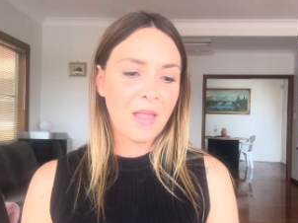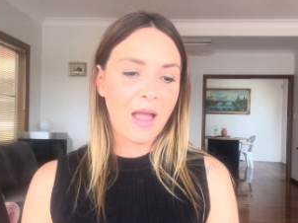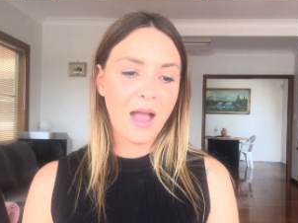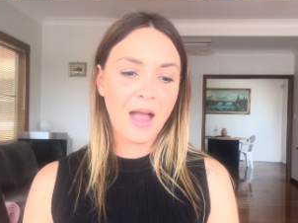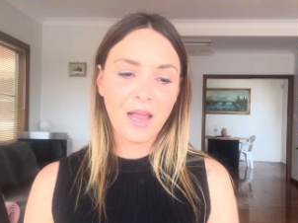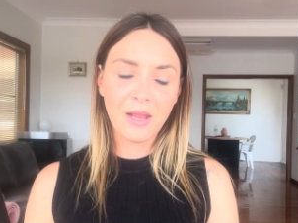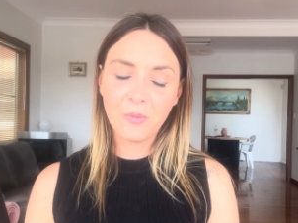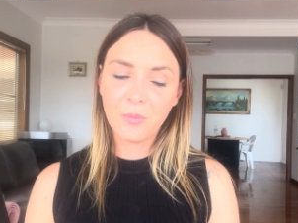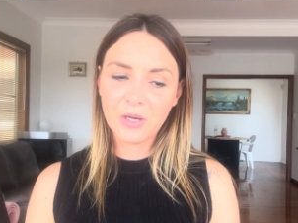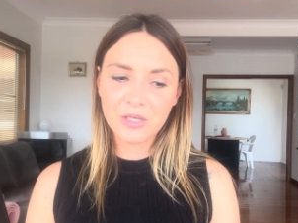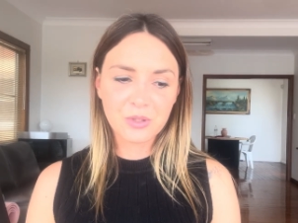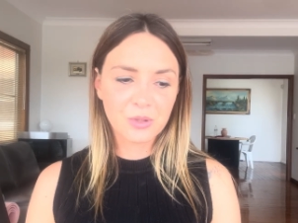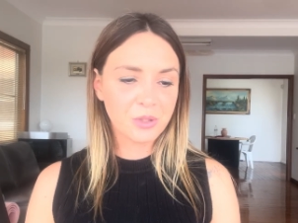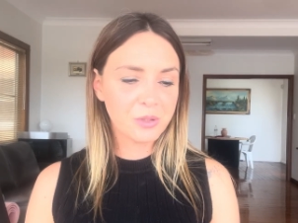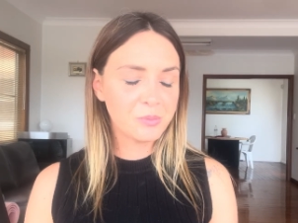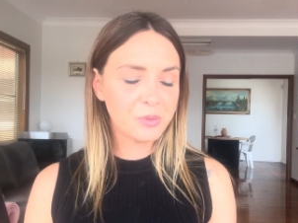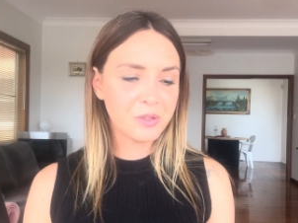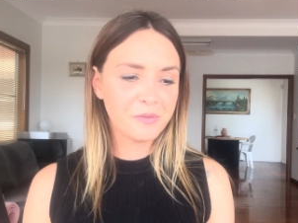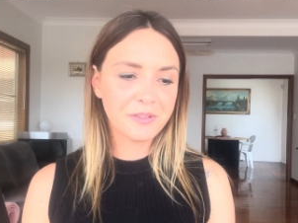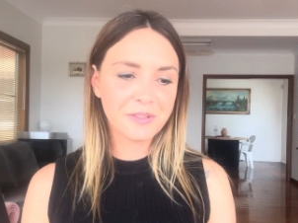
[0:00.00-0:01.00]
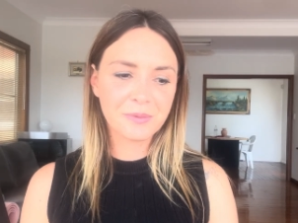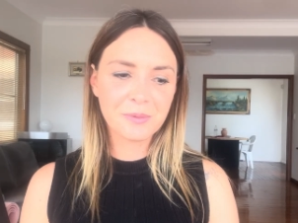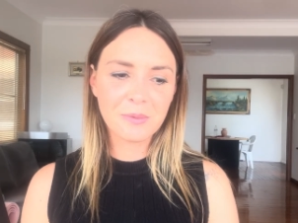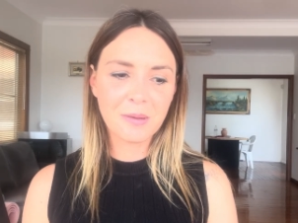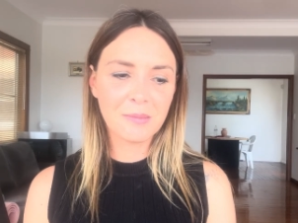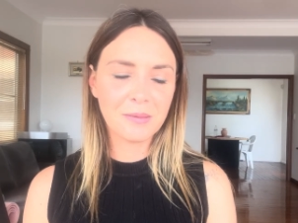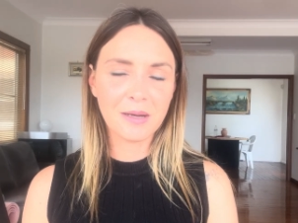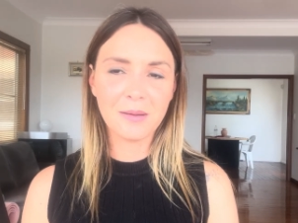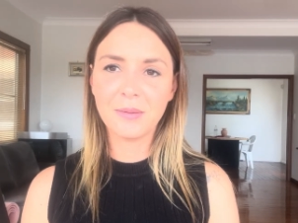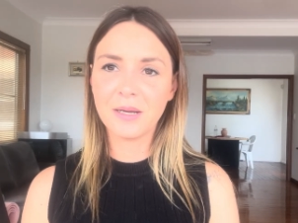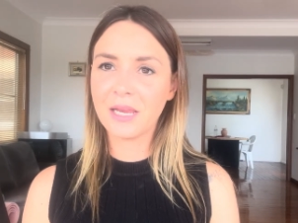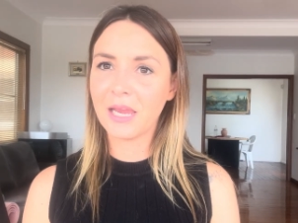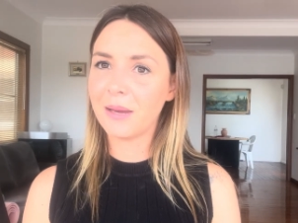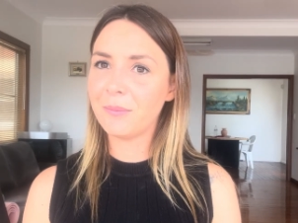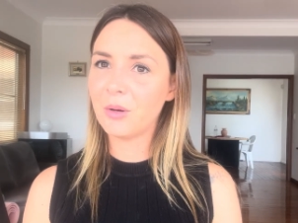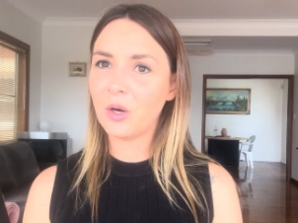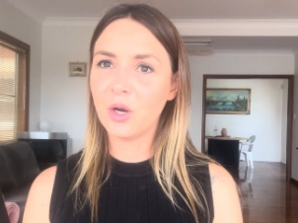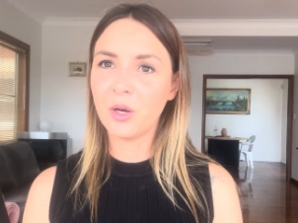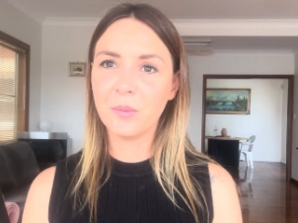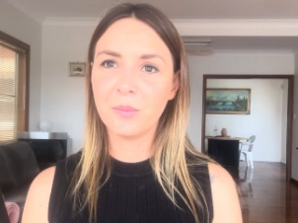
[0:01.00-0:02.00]
I went to the movies with my mom. I
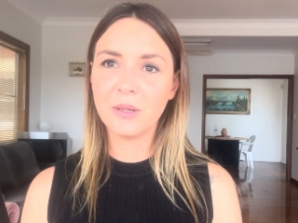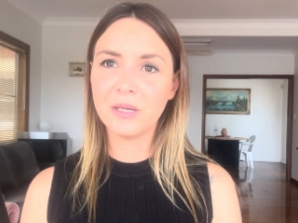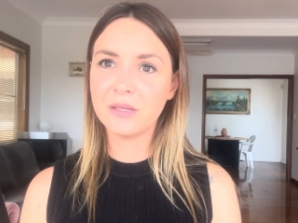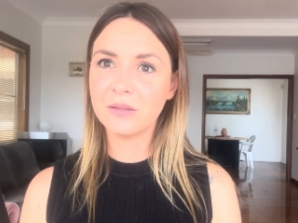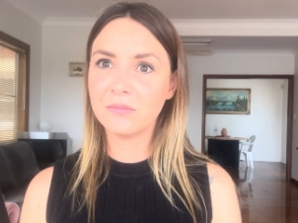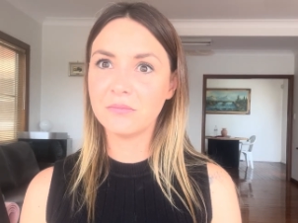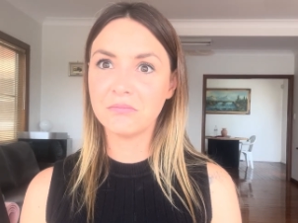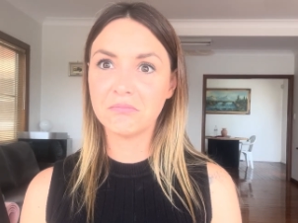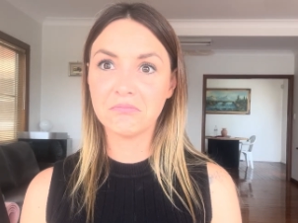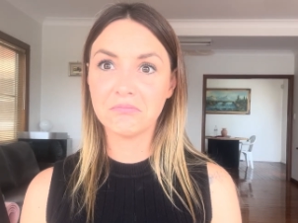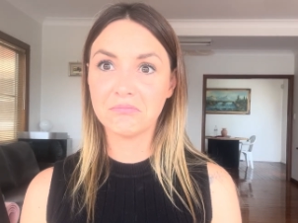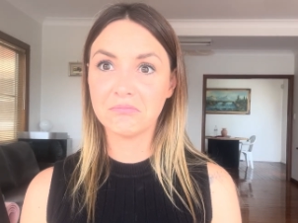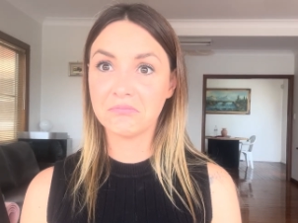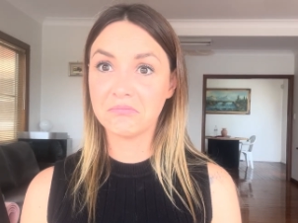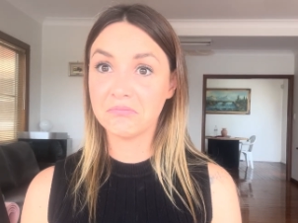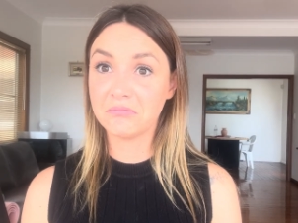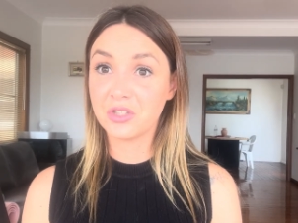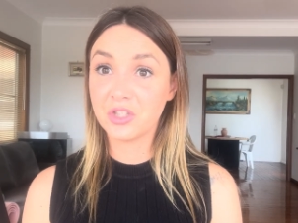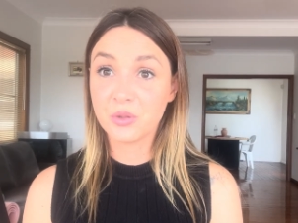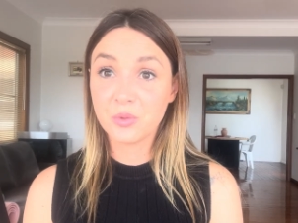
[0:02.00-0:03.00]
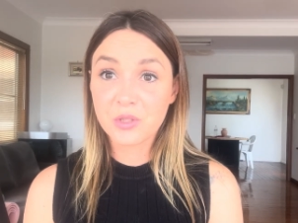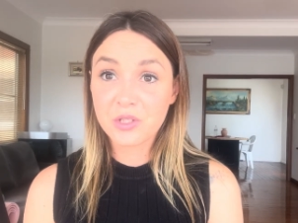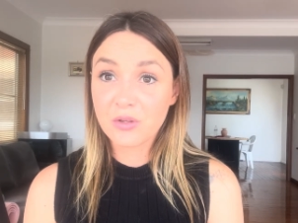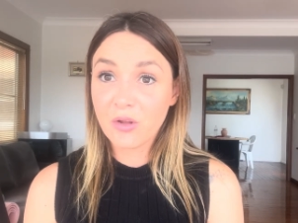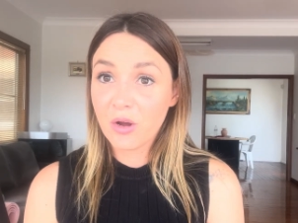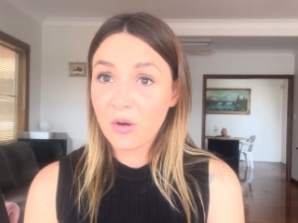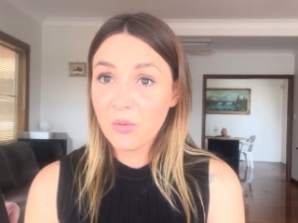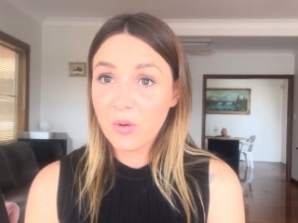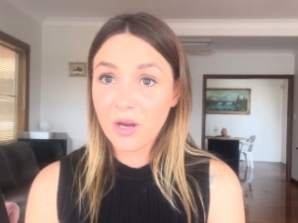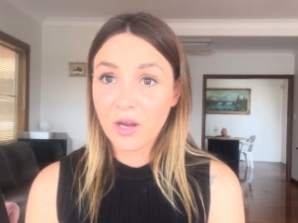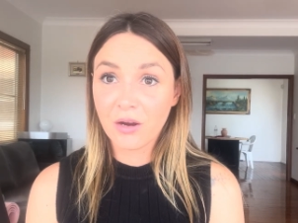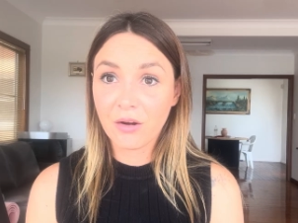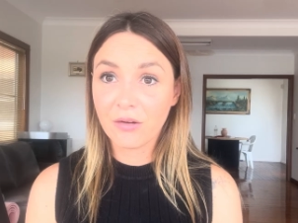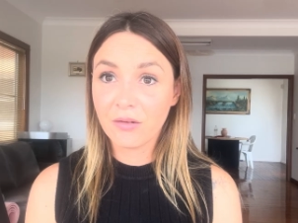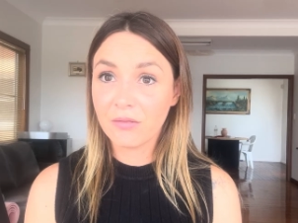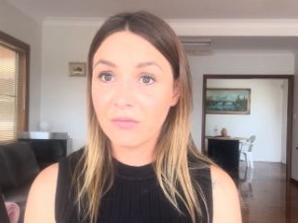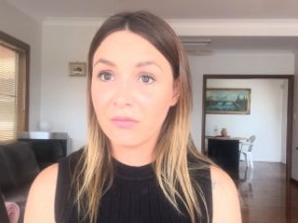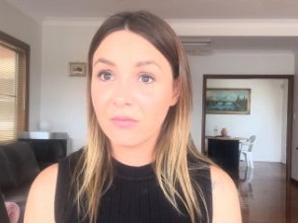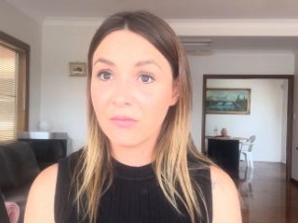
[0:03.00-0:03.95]
came home and she was nowhere.